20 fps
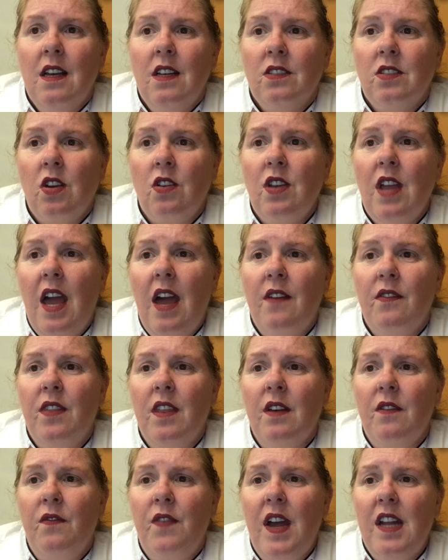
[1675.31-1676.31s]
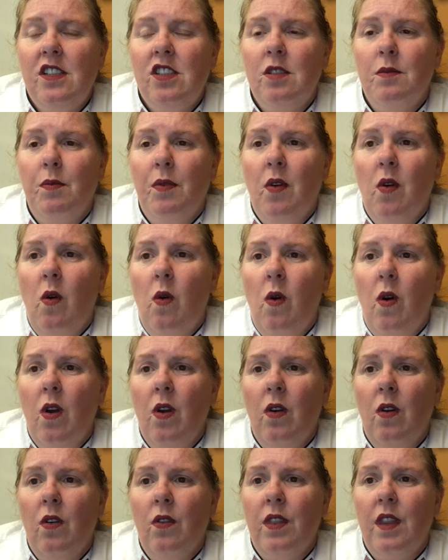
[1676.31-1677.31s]
So you have the vegetable
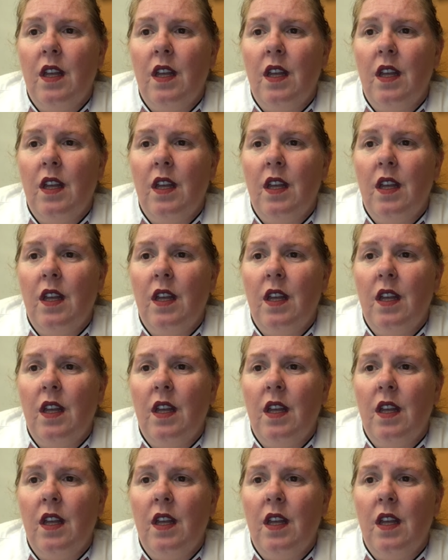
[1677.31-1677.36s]
oil,